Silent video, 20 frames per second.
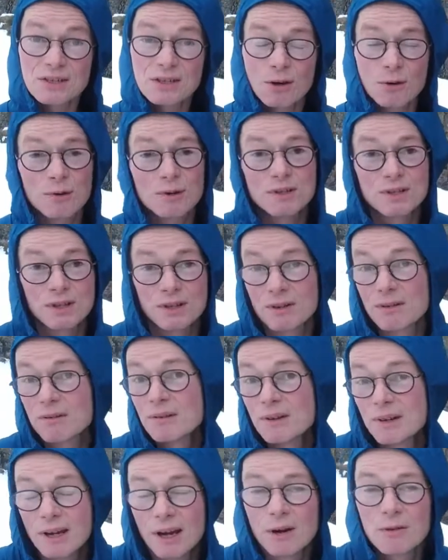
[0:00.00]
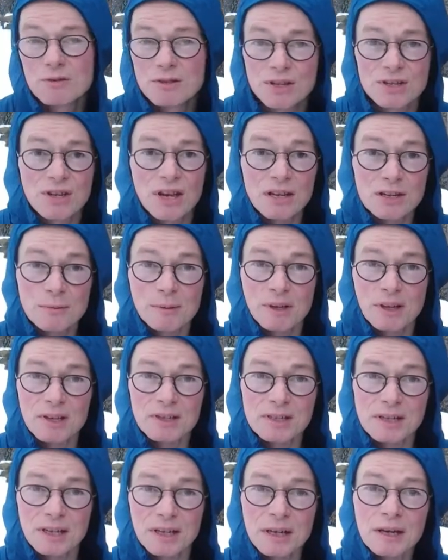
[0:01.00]
So it was a sensible
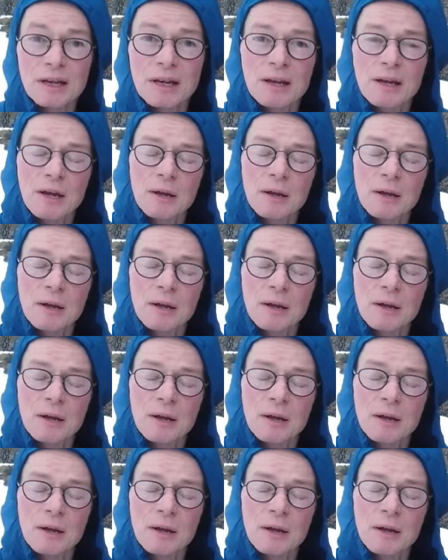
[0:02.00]
idea.